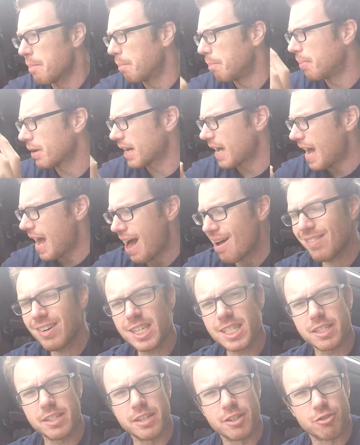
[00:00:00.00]
But I haven't
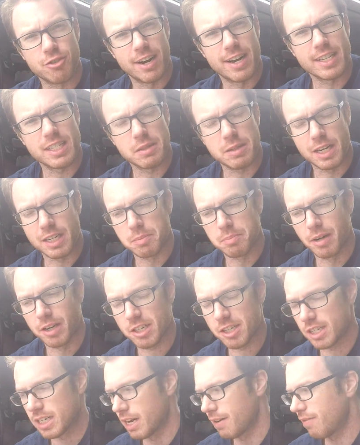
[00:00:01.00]
addressed as much
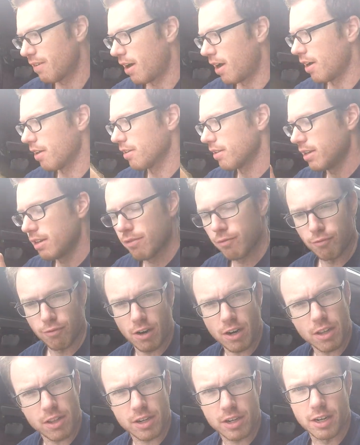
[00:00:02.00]
stuff on the
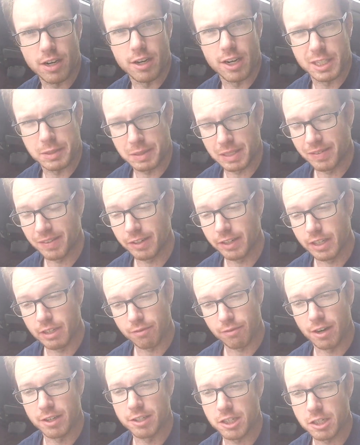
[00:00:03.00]
front of the car, specifically in the
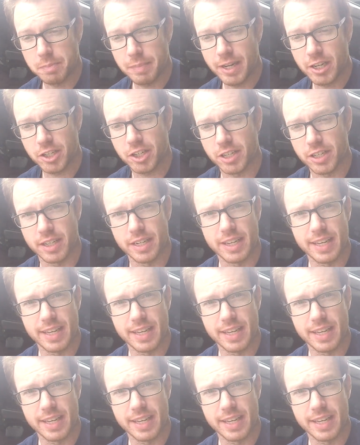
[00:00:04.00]
front suspension.